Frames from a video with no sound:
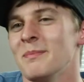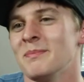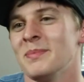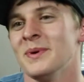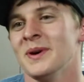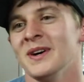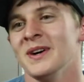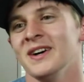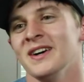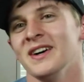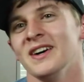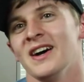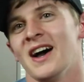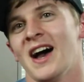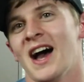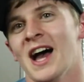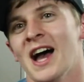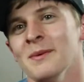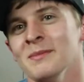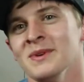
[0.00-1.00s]
But
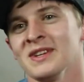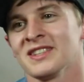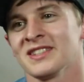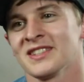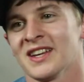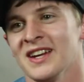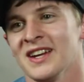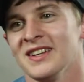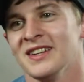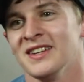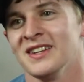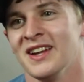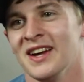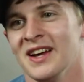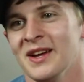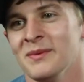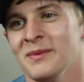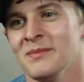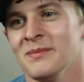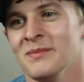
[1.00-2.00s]
I'm excited.
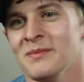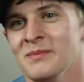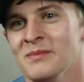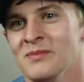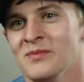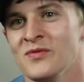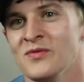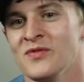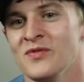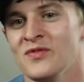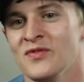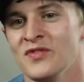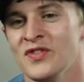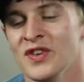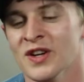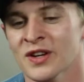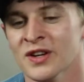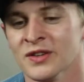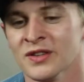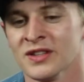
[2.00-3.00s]
I'm
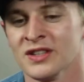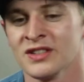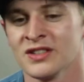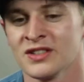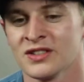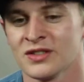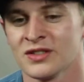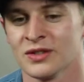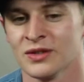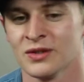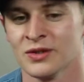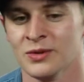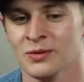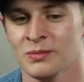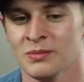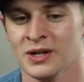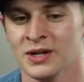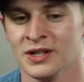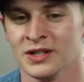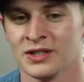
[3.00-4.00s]
very still
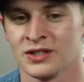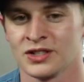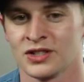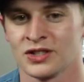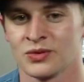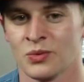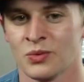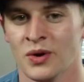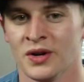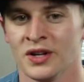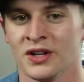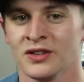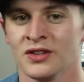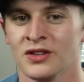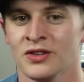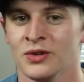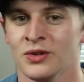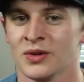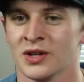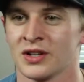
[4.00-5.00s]
much wanting
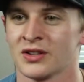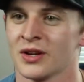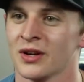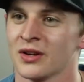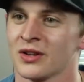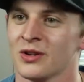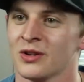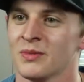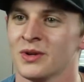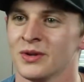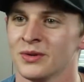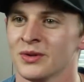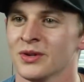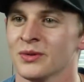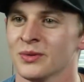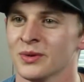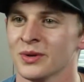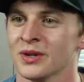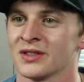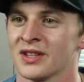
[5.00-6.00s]
to do like documentary
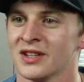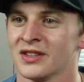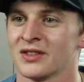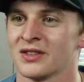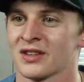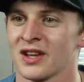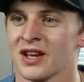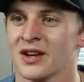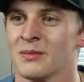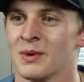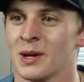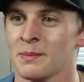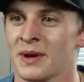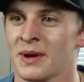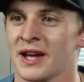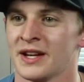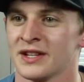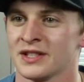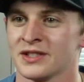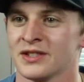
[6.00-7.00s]
work. That's kind of my
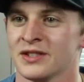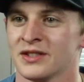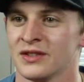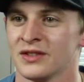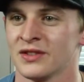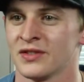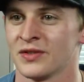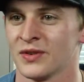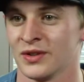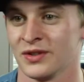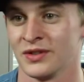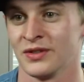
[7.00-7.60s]
passion as far